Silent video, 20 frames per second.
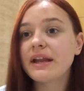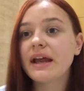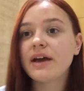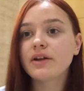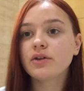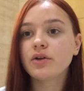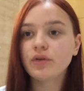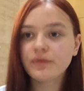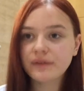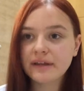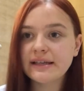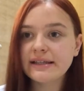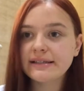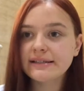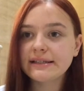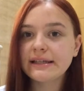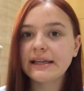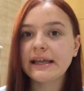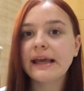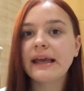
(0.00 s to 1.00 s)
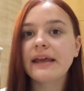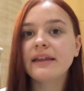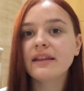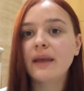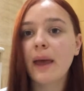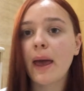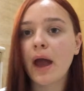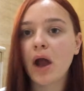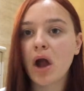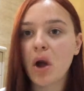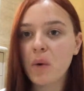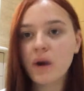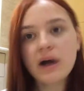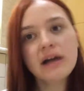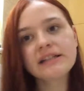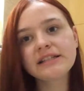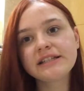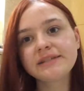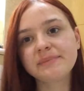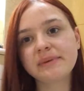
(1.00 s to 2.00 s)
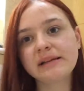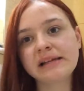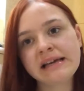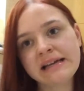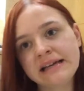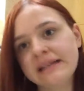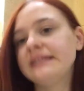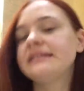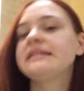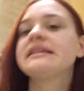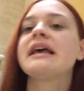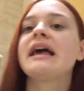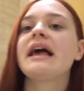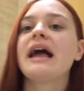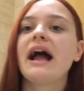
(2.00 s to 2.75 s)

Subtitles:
and obviously the quietest place